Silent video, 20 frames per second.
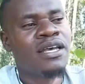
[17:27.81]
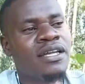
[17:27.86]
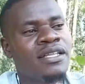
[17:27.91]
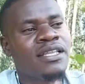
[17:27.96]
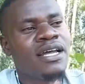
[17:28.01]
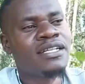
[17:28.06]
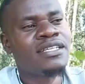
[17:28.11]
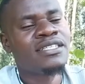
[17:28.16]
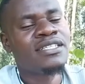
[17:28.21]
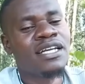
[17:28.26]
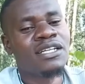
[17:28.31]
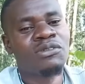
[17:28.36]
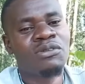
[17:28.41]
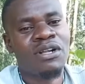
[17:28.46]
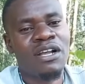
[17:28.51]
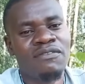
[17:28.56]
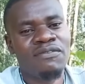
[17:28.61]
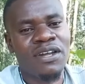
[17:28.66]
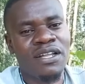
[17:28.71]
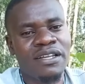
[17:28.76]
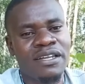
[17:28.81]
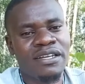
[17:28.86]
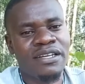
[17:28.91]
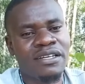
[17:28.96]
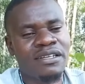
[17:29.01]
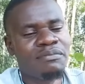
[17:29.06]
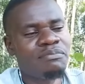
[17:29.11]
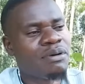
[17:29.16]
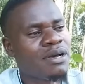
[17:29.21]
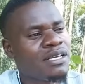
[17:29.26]
that is a
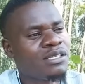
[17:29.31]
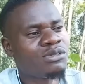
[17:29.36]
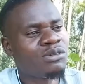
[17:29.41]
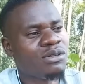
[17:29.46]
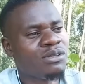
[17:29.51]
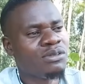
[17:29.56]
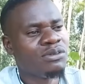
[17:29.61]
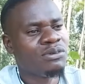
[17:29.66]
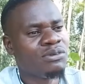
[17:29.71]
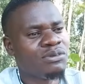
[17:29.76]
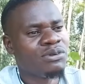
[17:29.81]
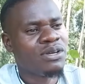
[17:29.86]
traveling person, you know.